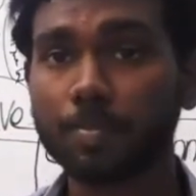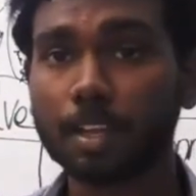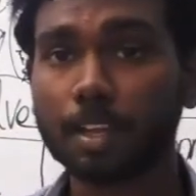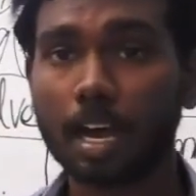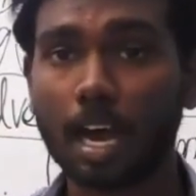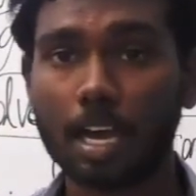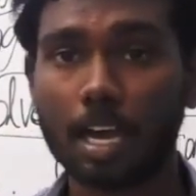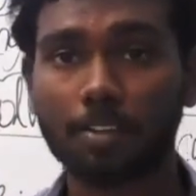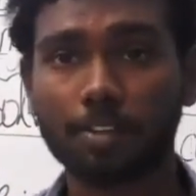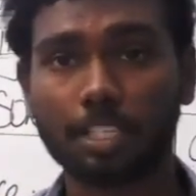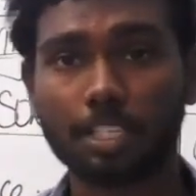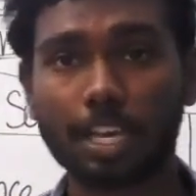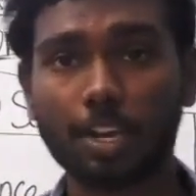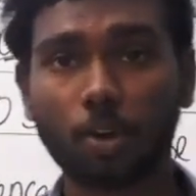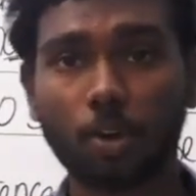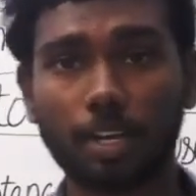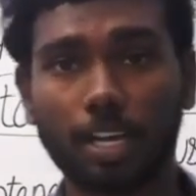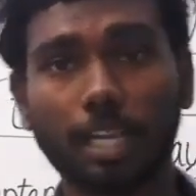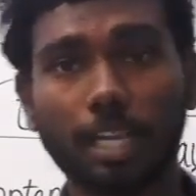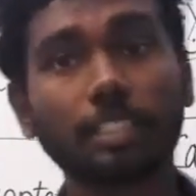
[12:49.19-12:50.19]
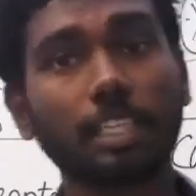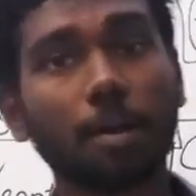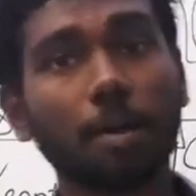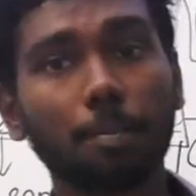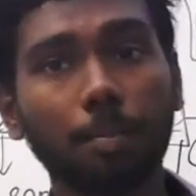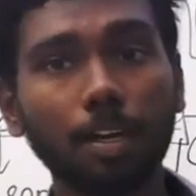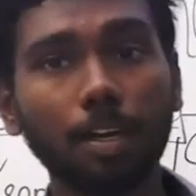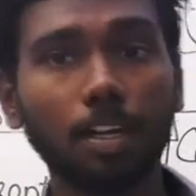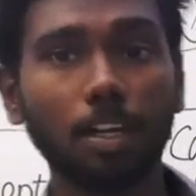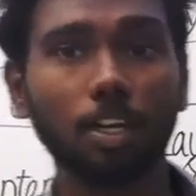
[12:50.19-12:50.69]
I will say you an
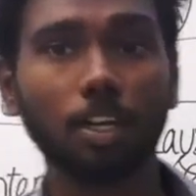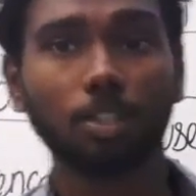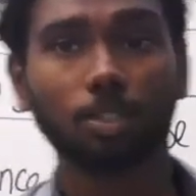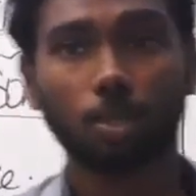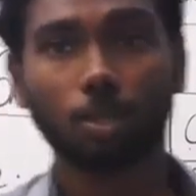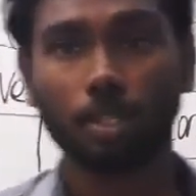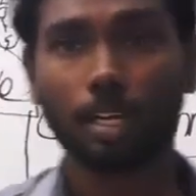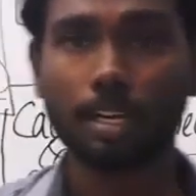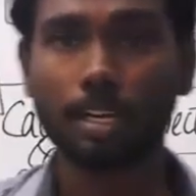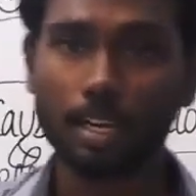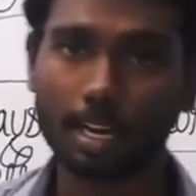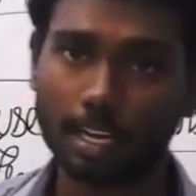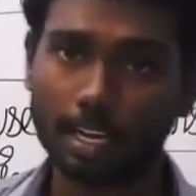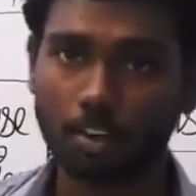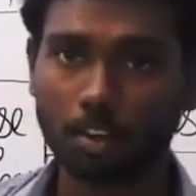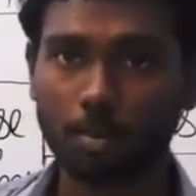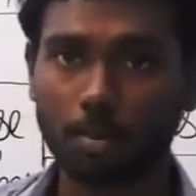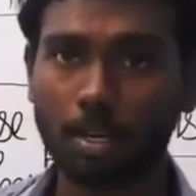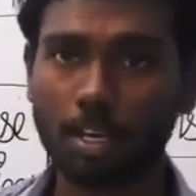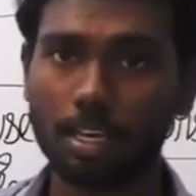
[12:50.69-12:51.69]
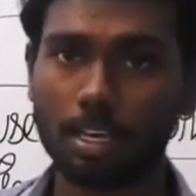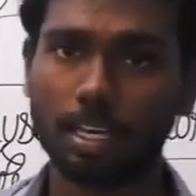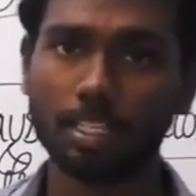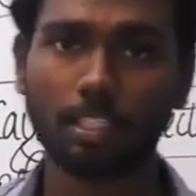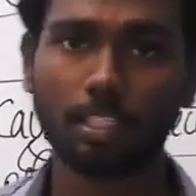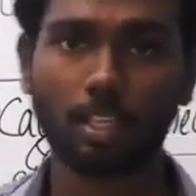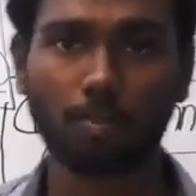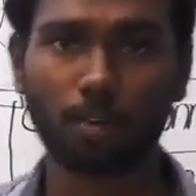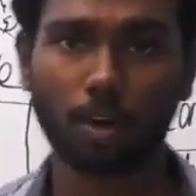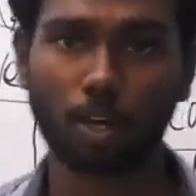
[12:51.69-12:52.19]
example so that it will be easy
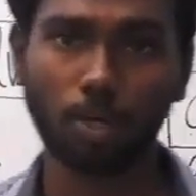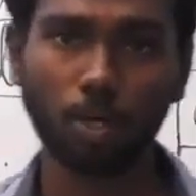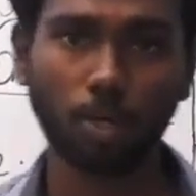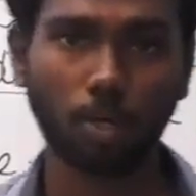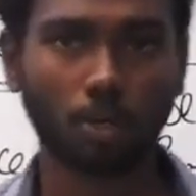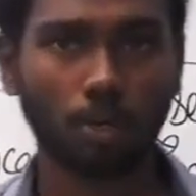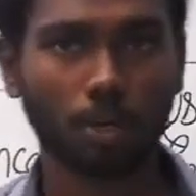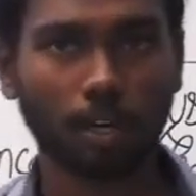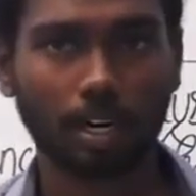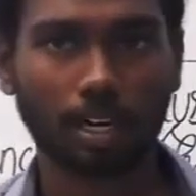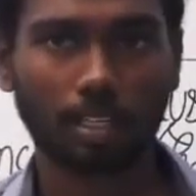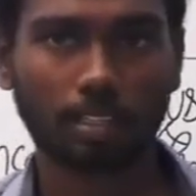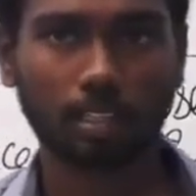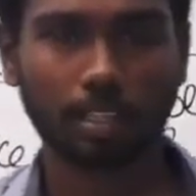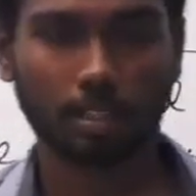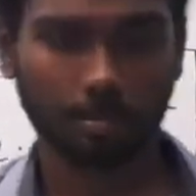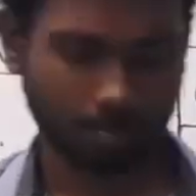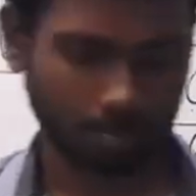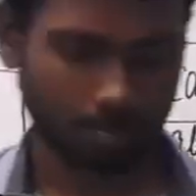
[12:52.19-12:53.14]
for you to understand.